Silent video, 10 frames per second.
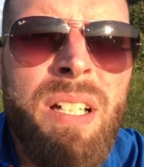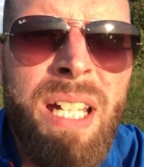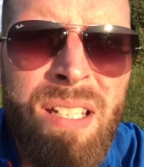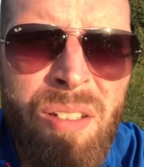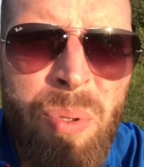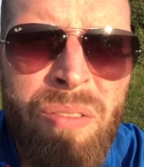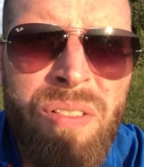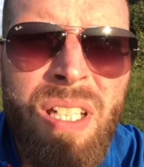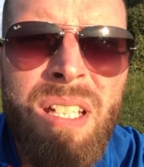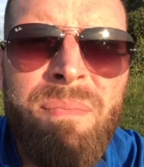I had an
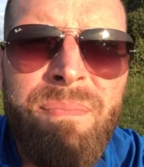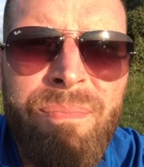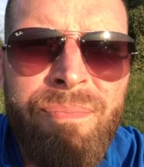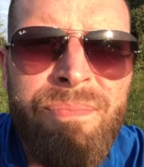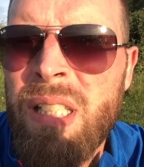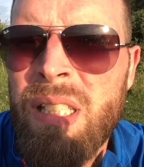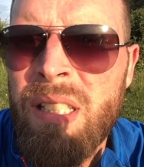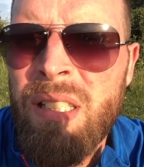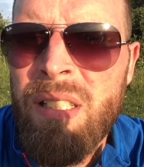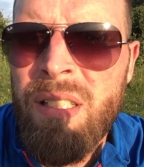epiphany that